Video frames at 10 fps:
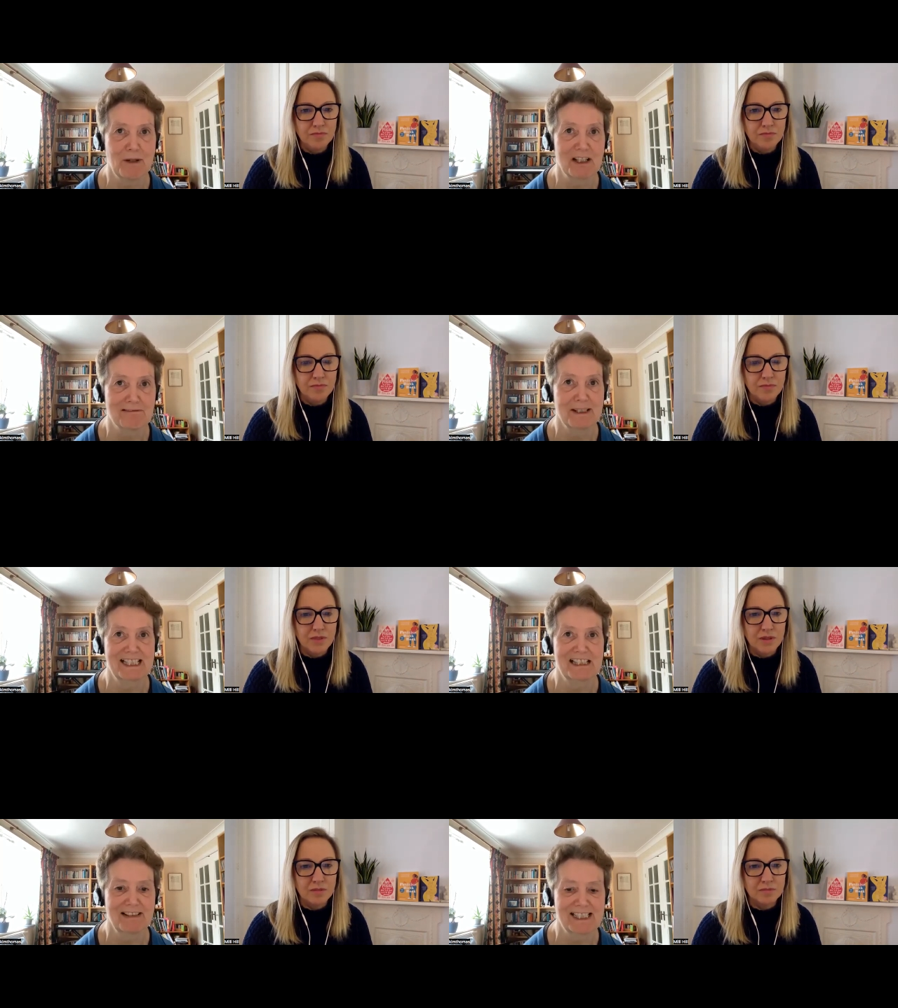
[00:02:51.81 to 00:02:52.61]
Speaker 1: post
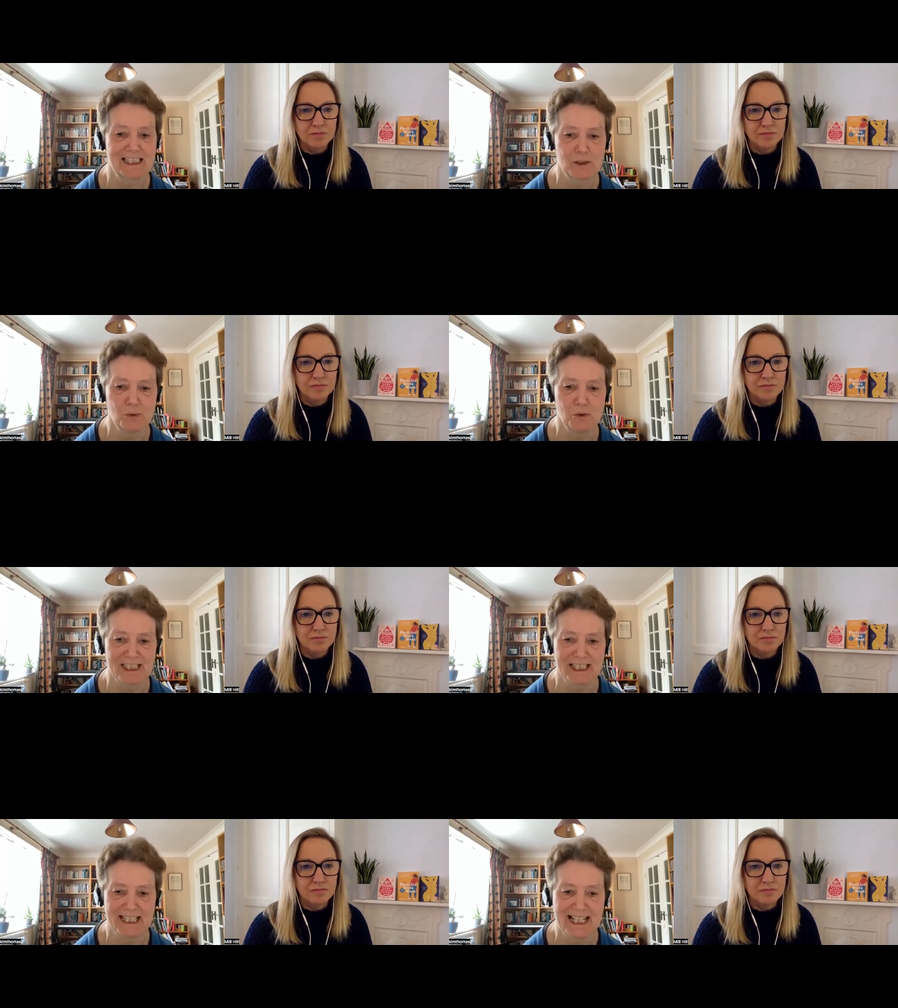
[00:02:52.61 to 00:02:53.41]
traumatic stress
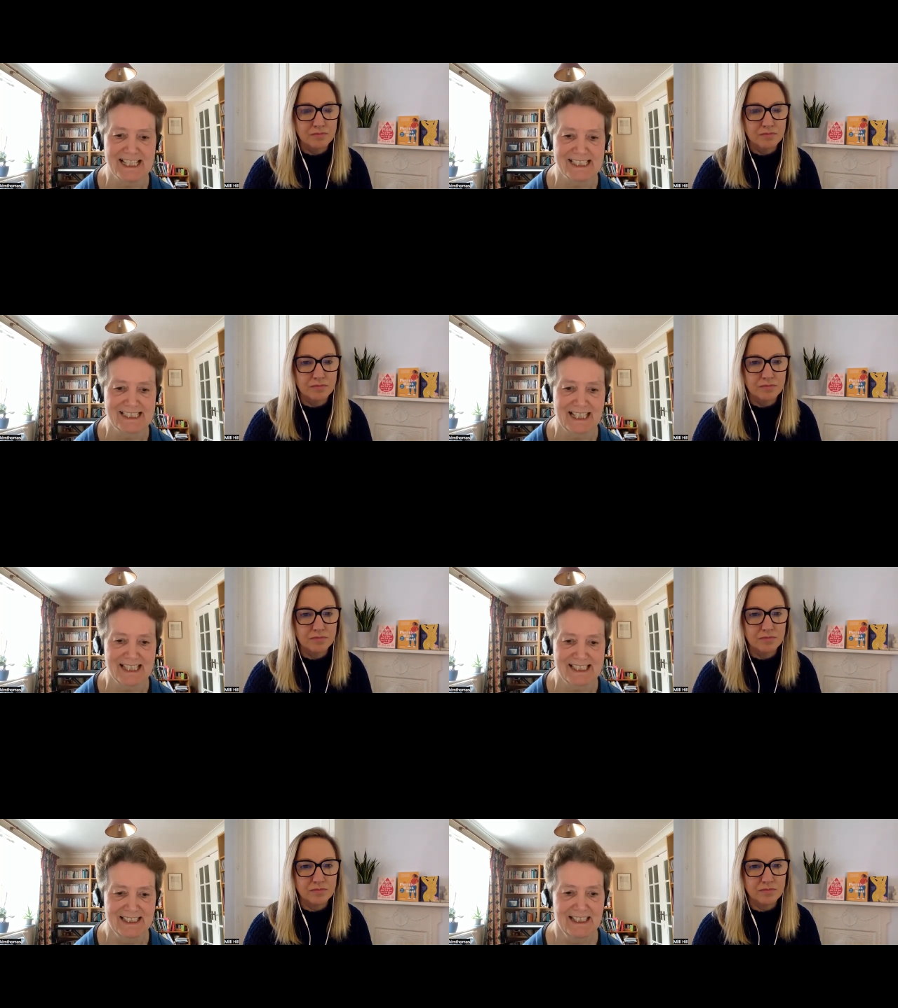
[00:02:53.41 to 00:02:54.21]
disorder, is
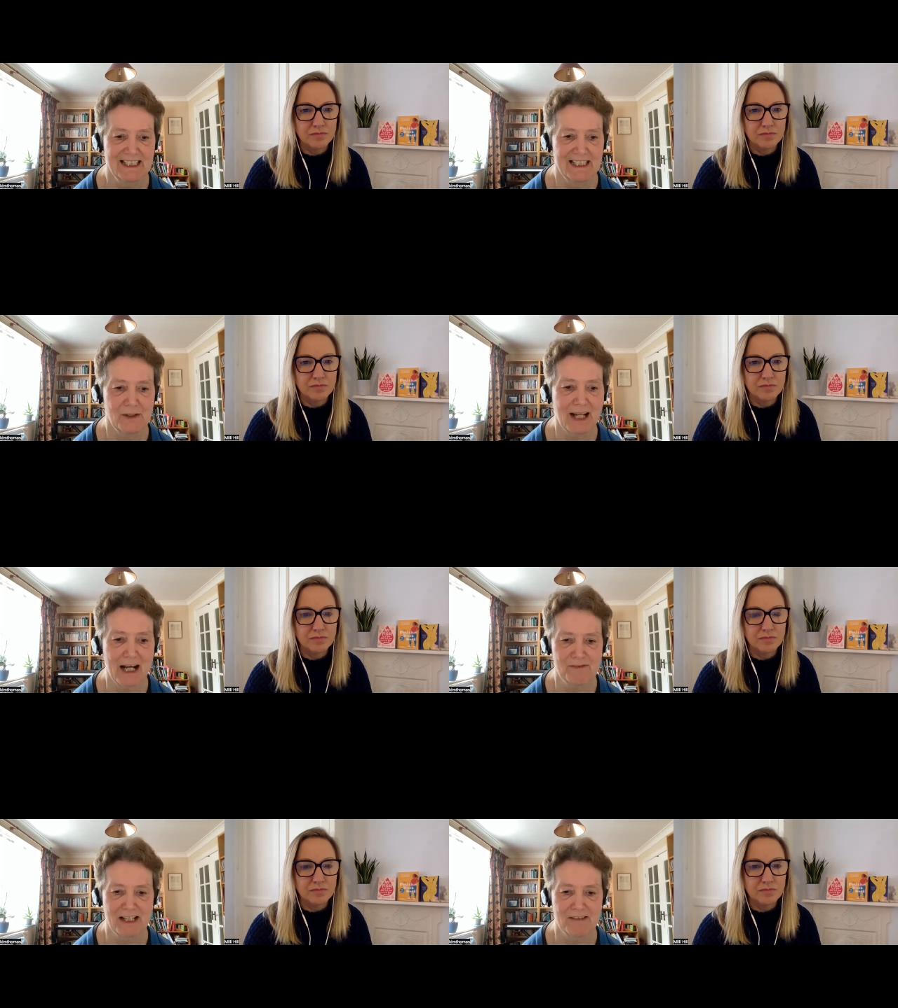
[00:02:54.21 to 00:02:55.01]
that you
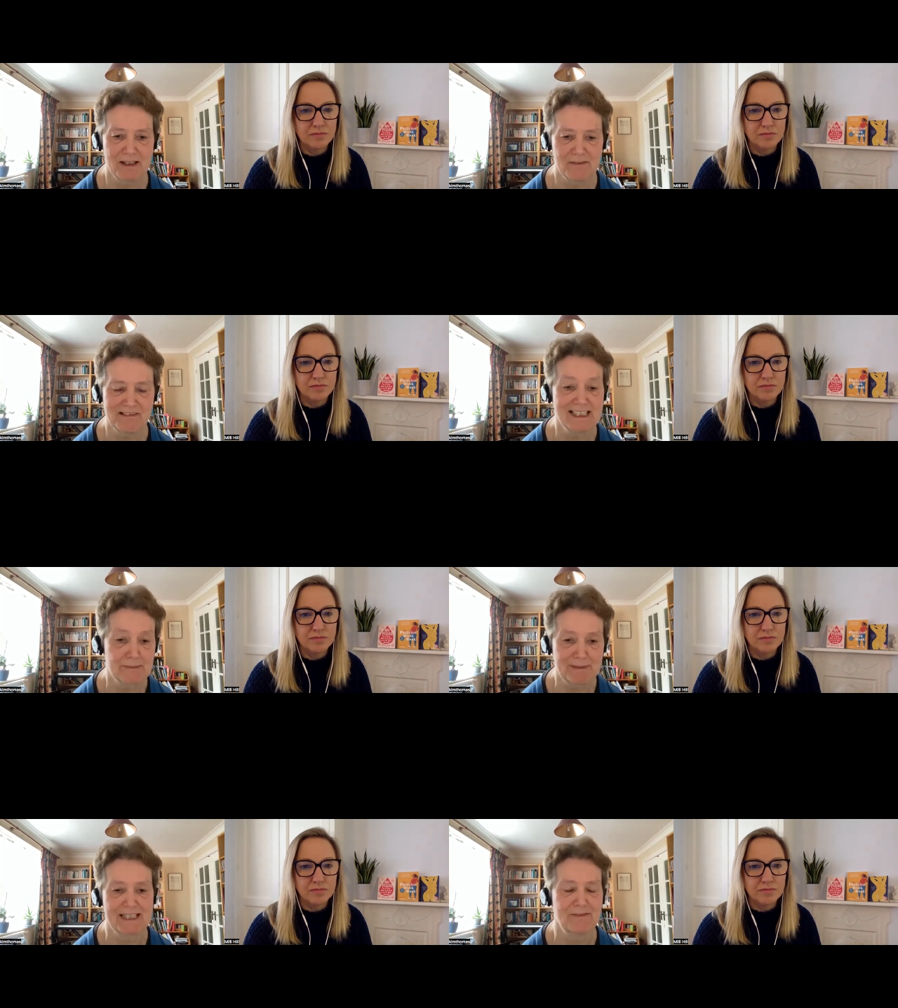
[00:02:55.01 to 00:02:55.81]
have to have a very
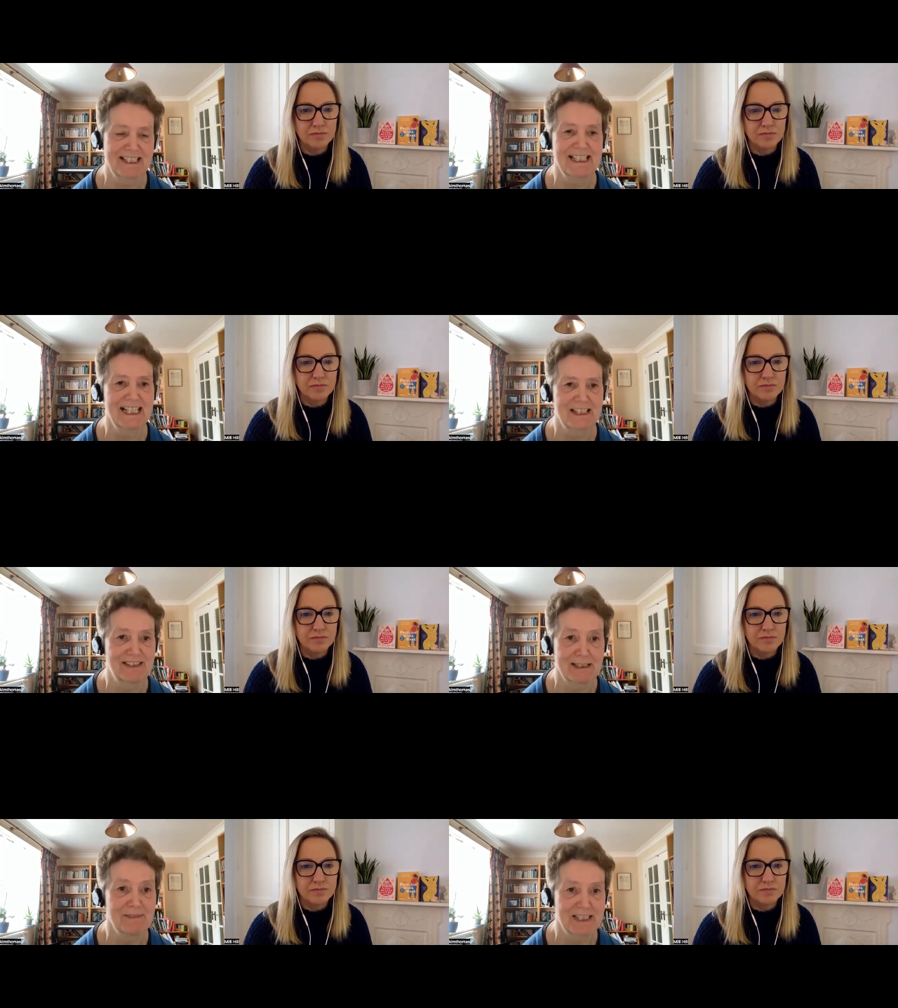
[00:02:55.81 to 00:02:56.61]
specific set of
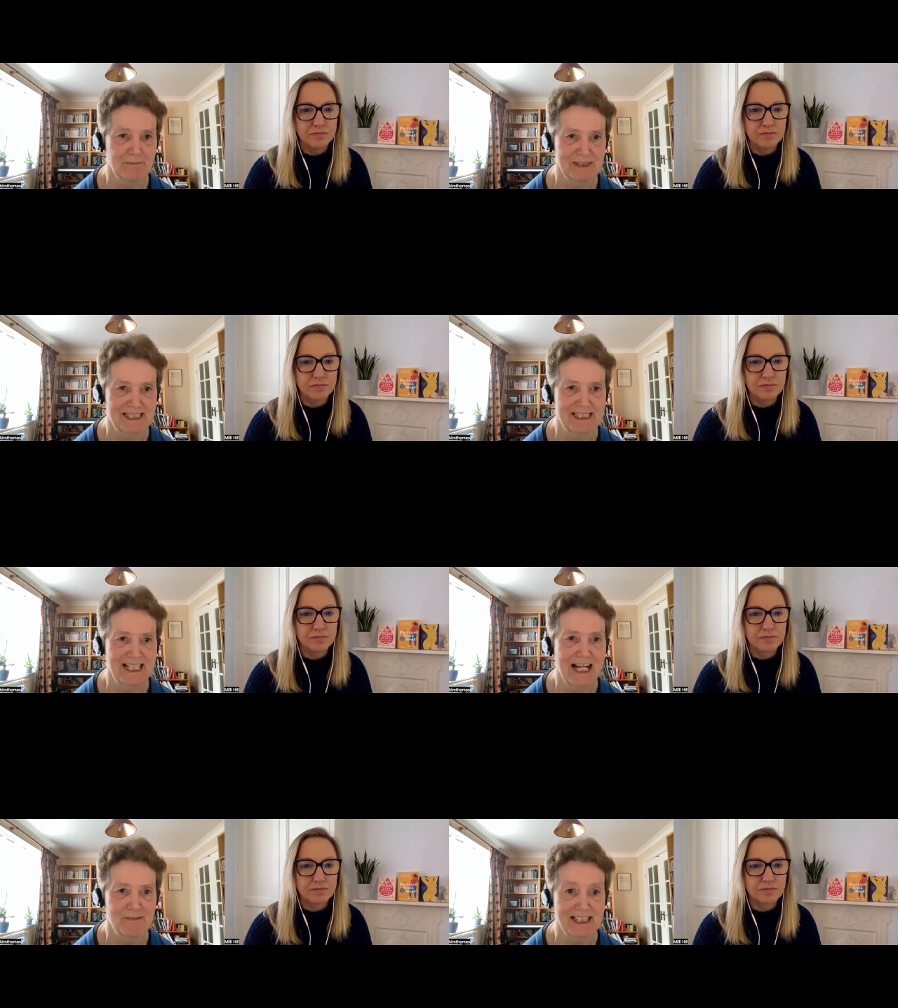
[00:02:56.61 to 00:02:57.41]
symptoms
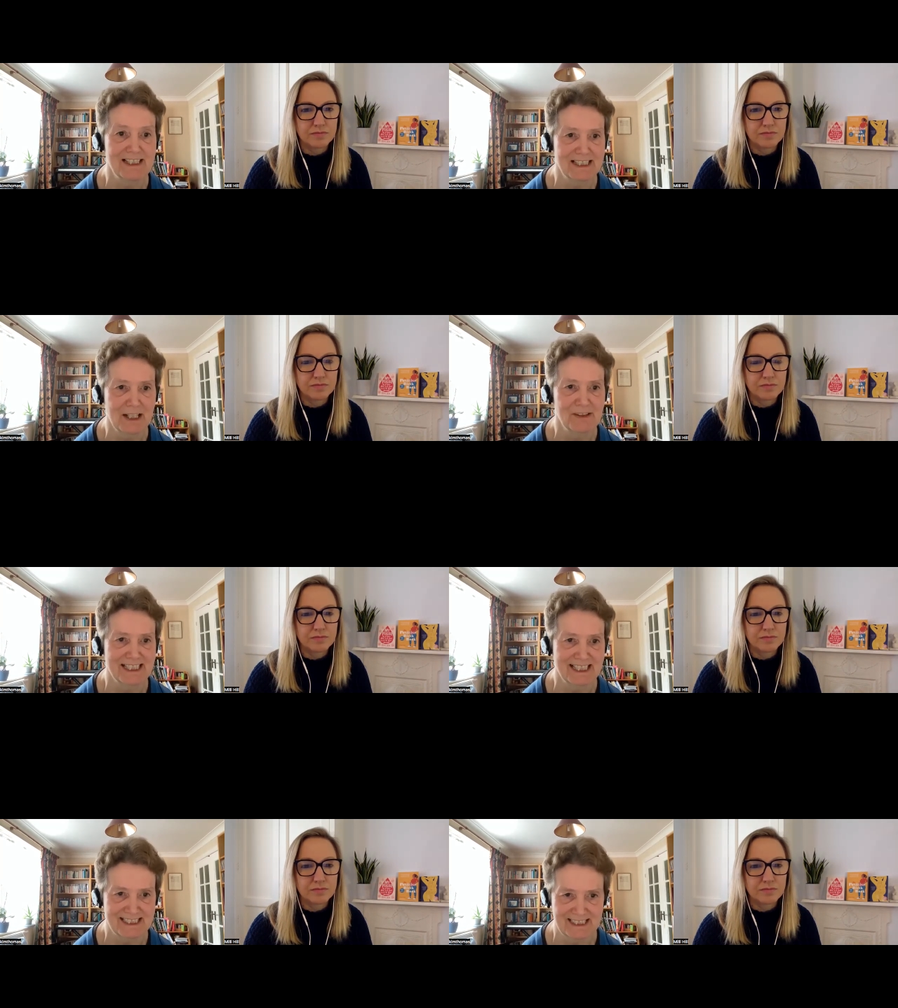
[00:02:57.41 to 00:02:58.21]
to have a
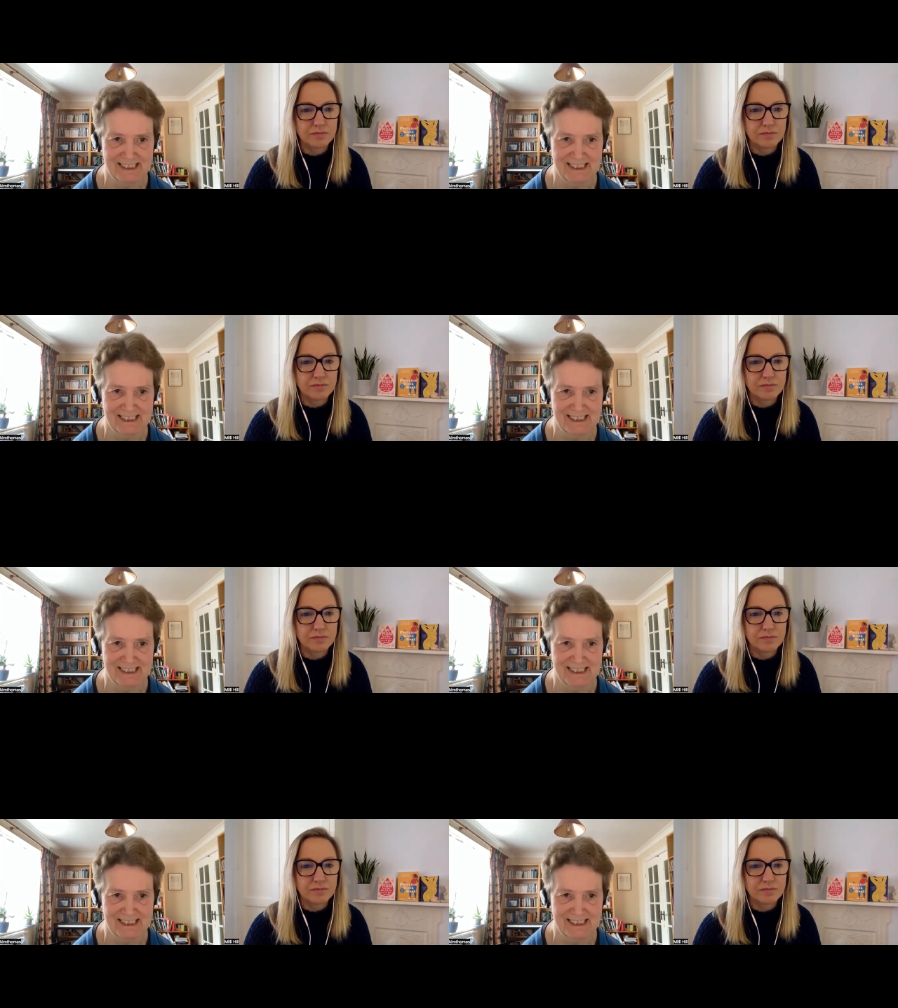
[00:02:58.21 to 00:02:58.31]
diagnosis.